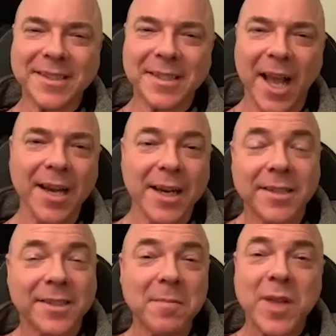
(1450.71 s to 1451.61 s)
and
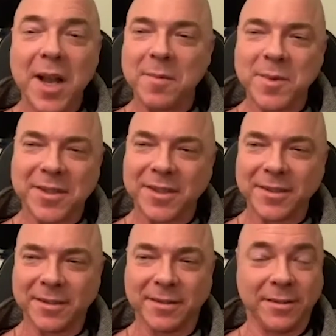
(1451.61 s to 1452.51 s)
sometimes
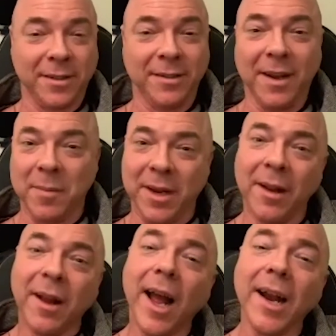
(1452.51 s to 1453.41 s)
it didn't.
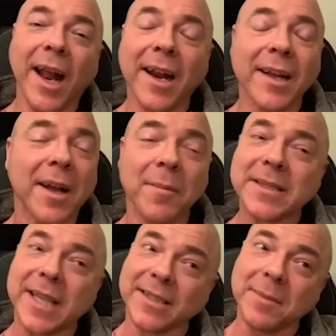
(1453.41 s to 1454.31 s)
And I
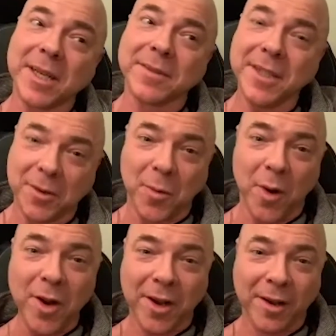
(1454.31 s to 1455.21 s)
must say, sometimes it didn't
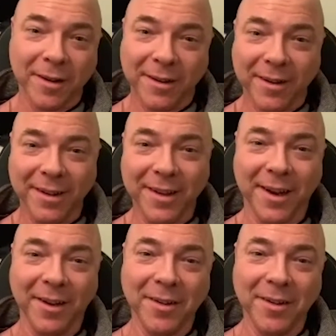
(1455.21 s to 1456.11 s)
work.
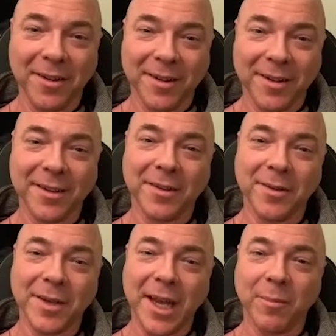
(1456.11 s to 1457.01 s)
You
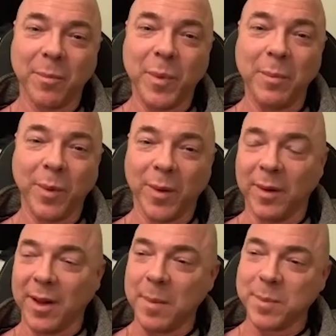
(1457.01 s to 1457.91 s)
get
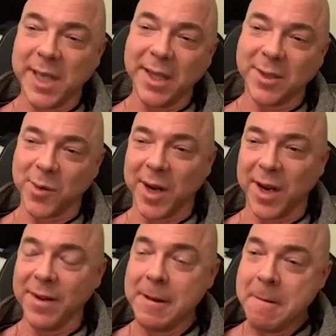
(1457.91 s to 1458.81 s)
people upset or
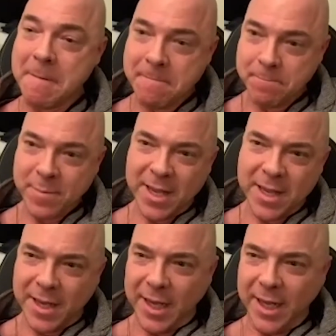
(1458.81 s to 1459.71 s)
whatever.
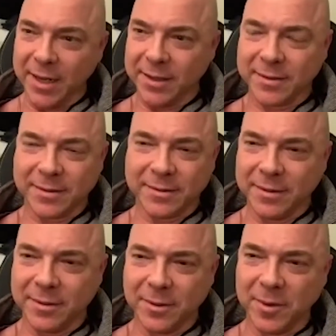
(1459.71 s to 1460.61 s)
And I
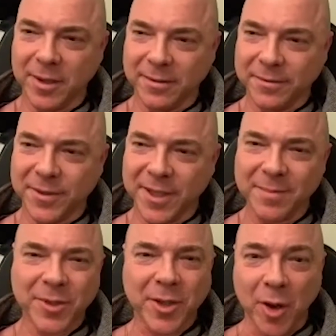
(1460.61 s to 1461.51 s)
thought, well, if you
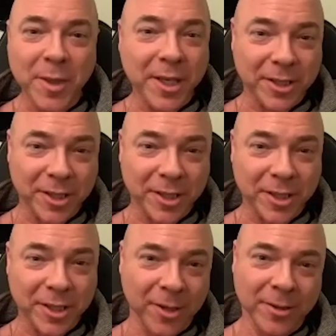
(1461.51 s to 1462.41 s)
come to a comedy show
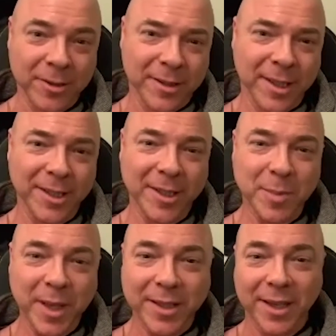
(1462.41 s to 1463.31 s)
and you're
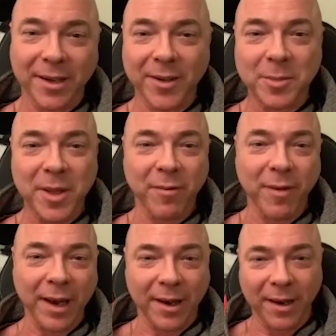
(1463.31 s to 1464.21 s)
expecting not to be
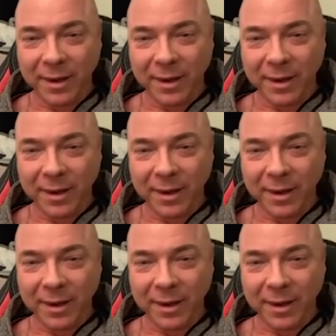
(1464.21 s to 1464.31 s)
offended,